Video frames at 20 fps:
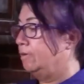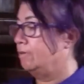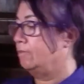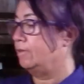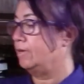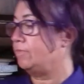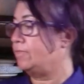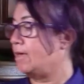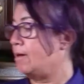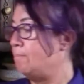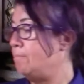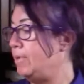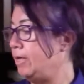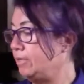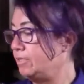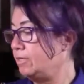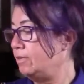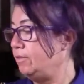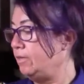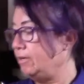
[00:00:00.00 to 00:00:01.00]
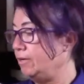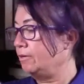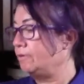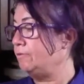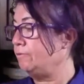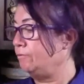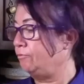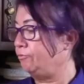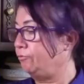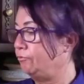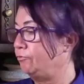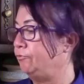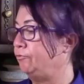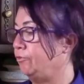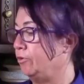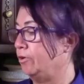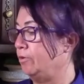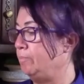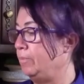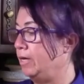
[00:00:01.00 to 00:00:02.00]
Let that melt in there
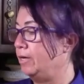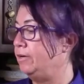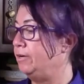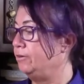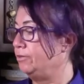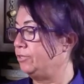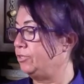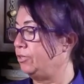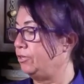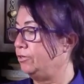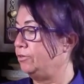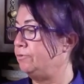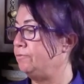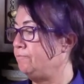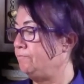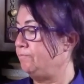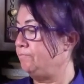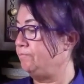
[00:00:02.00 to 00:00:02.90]
for a minute or 2.